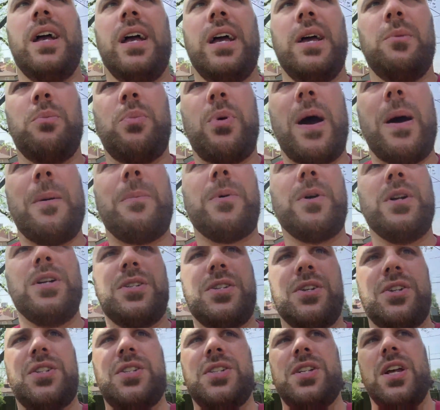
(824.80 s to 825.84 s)
and
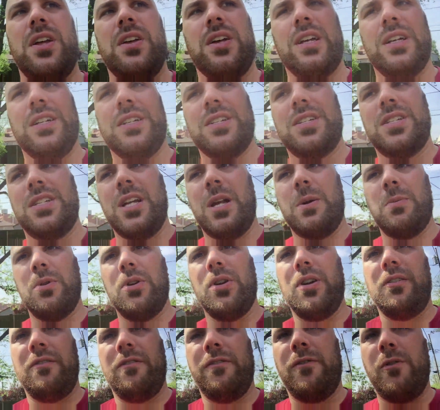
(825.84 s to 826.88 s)
properties are selling in this
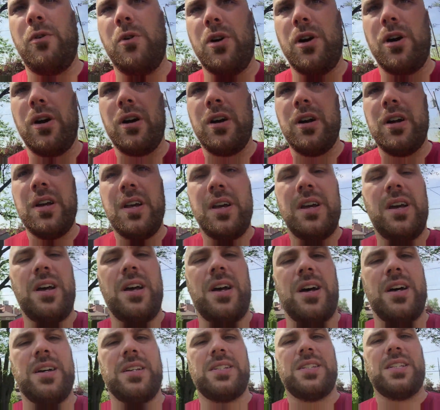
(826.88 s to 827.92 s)
neighborhood for
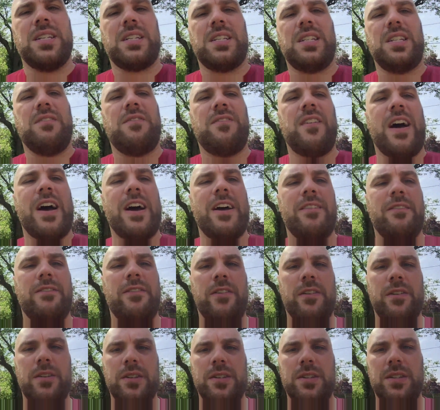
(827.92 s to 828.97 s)
$65,000,
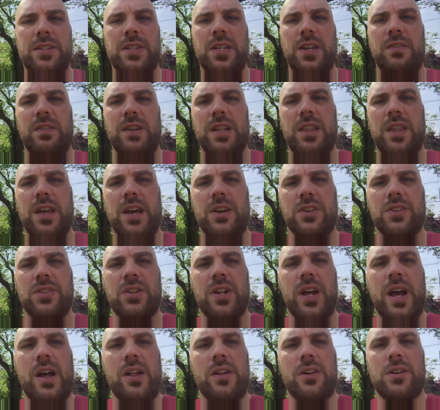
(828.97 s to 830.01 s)

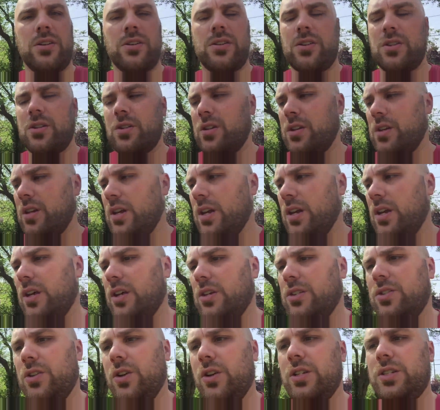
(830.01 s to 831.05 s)
$70,000.
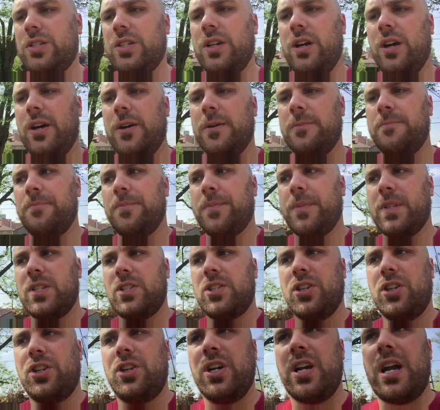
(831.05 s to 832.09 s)
So it's a
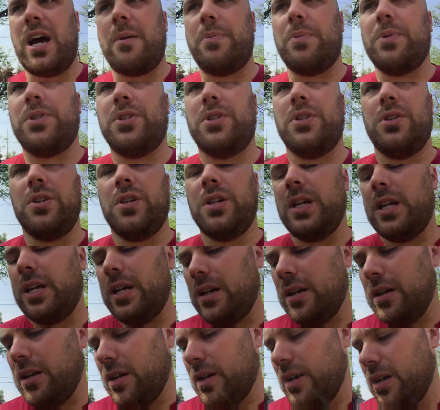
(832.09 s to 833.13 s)
good
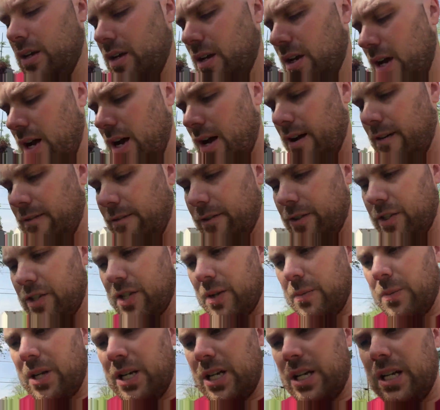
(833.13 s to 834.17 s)
opportunity for
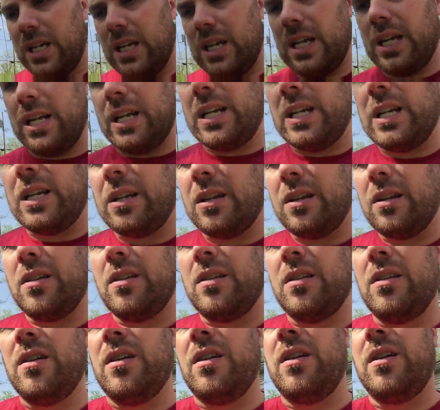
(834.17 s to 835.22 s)
somebody to get in
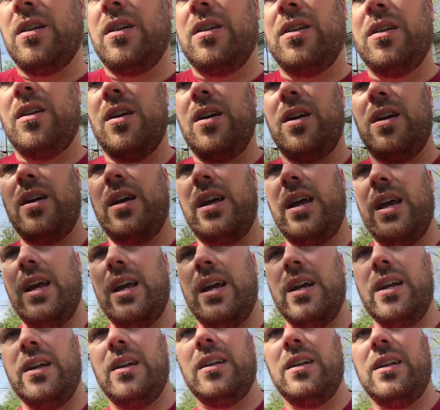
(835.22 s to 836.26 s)

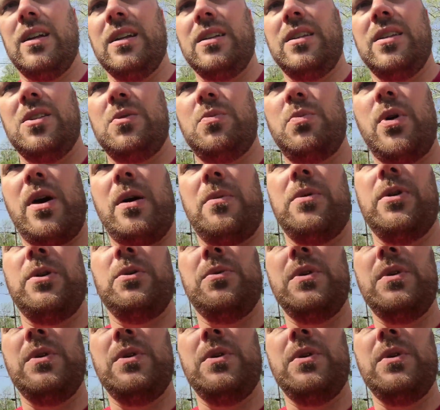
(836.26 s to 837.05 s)
and get this property